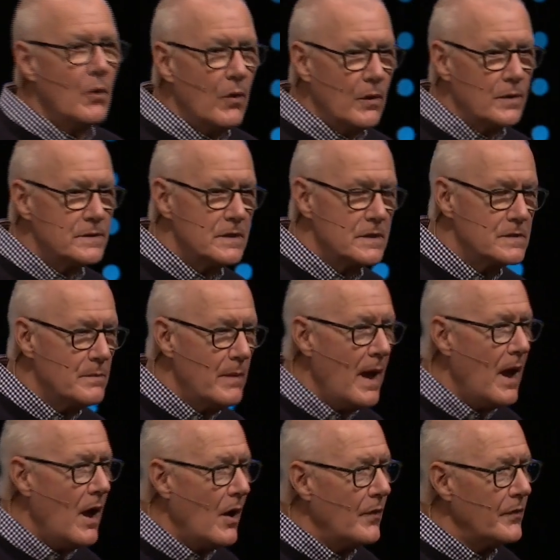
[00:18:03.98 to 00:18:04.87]
in the horse's
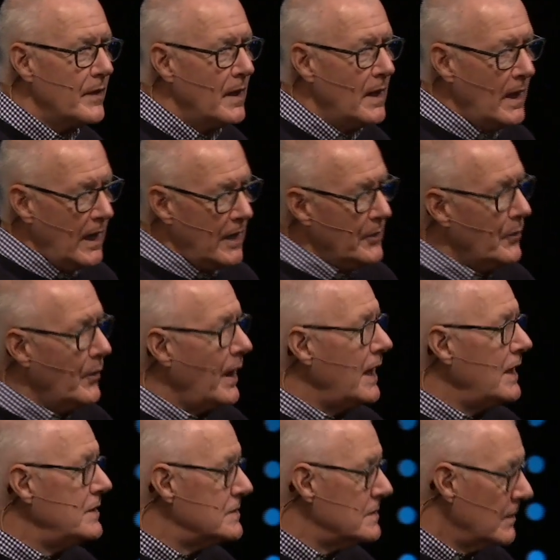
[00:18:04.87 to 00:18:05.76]
mouth, and
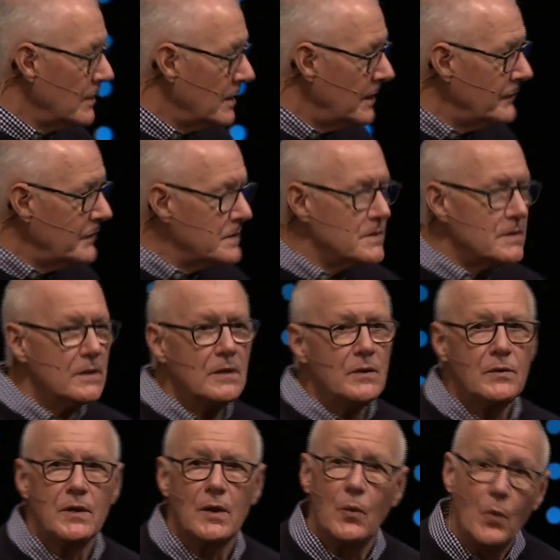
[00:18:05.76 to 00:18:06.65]
reins that are given to
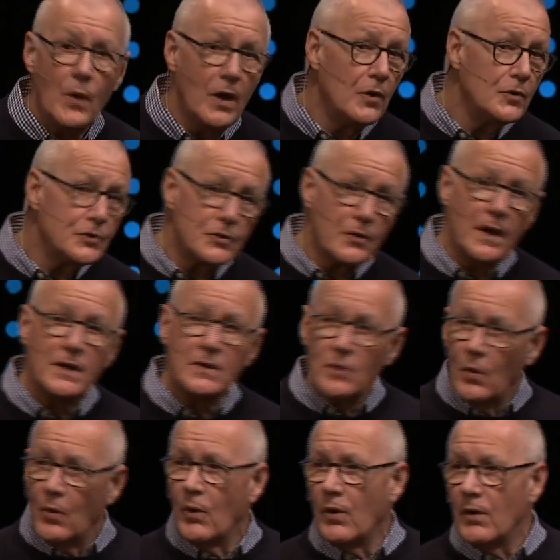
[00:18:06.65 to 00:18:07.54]
you. And a well
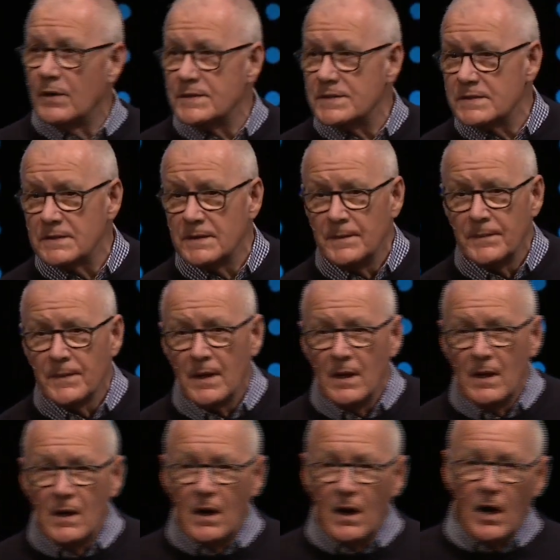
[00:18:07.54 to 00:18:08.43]
trained horse
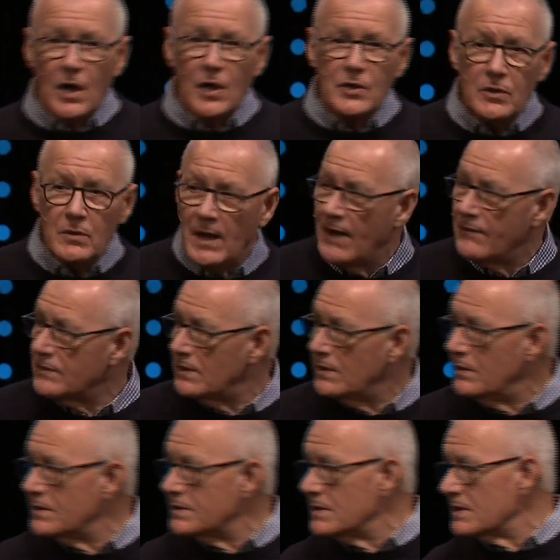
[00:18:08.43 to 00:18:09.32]
all you have
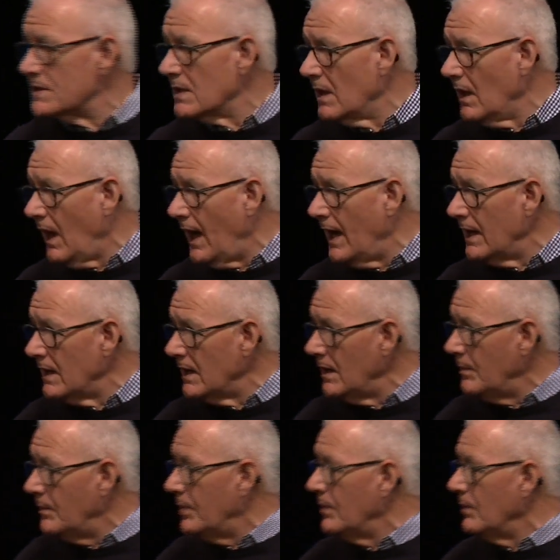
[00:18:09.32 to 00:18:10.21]
to do is just
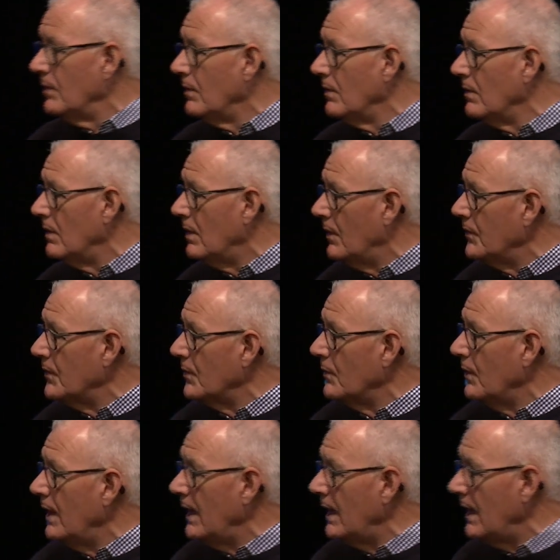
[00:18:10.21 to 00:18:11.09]
lightly pull on
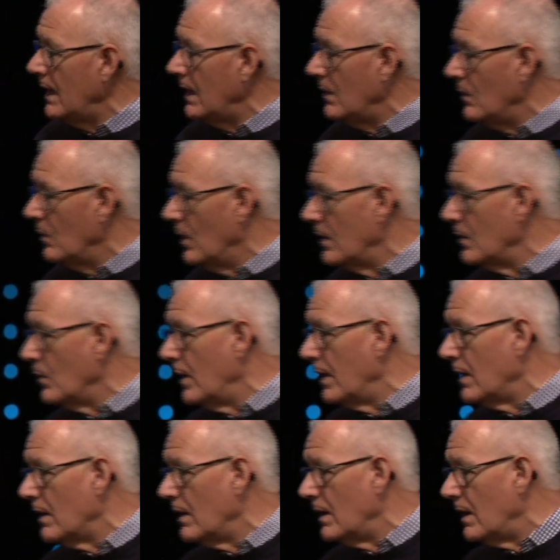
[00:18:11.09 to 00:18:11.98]
the rein one
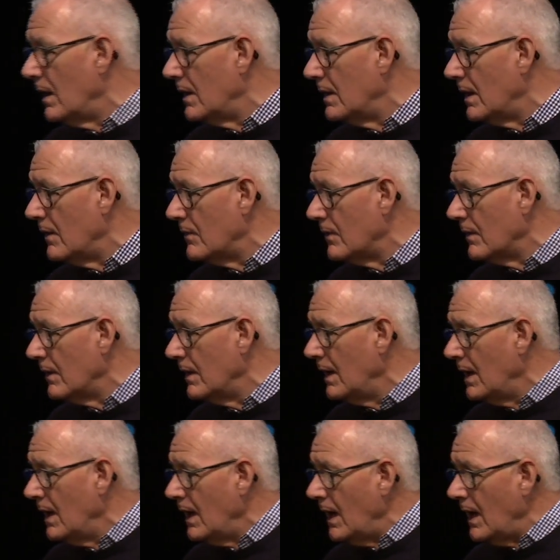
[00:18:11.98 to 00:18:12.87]
way or
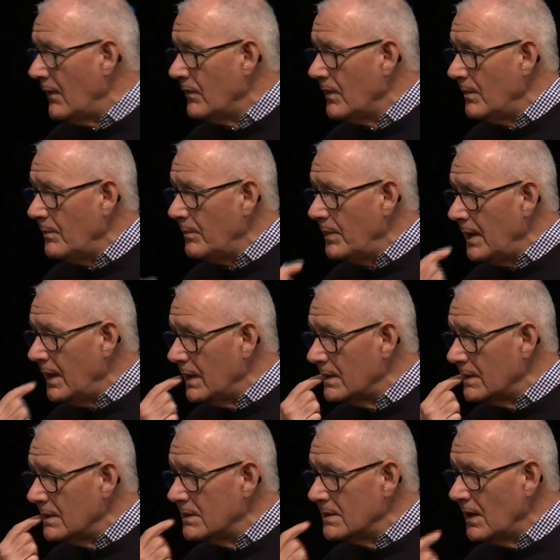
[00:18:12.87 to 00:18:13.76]
another, and the
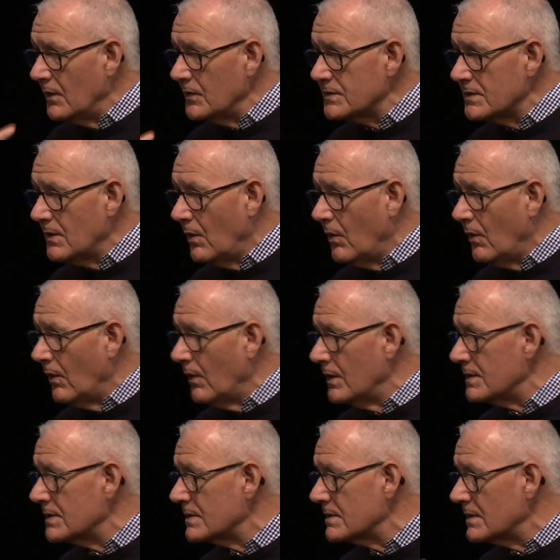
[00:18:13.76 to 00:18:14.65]
bit tells the
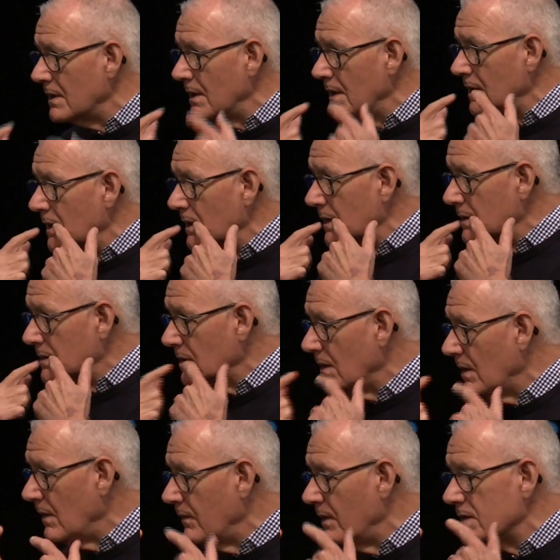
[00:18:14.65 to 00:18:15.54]
horse,
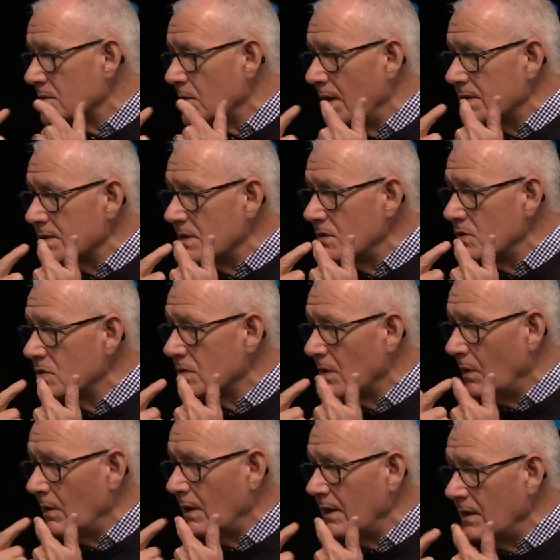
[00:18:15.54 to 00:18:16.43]
turn this way. It's
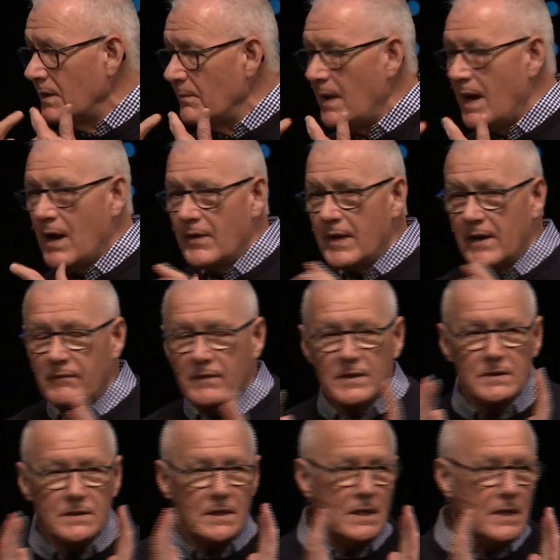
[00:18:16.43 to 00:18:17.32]
controlling the mouth.
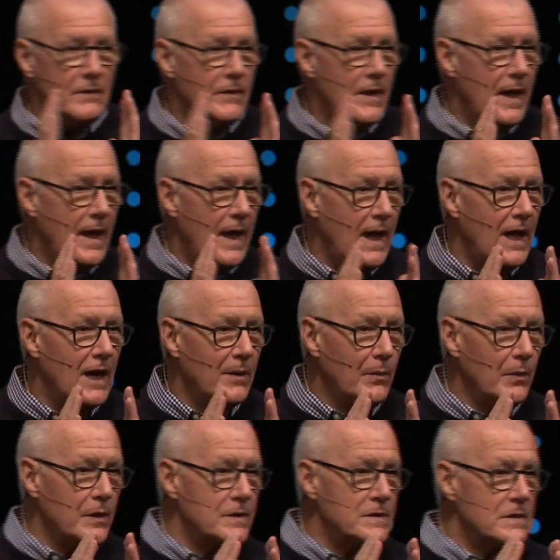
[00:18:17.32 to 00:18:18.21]
Everything of that
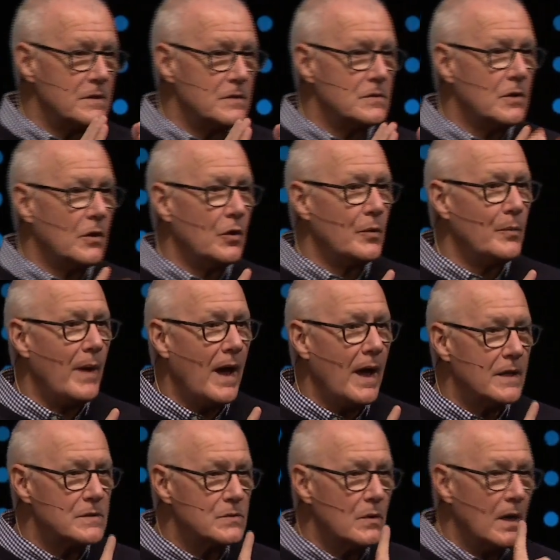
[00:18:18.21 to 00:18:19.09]
animal is controlled
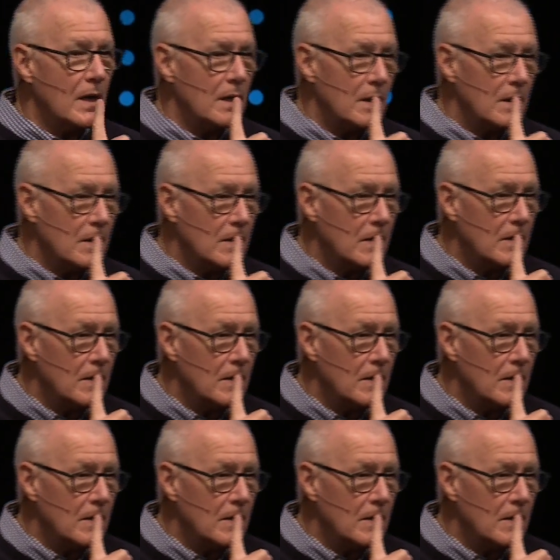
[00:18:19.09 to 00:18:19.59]
by its what?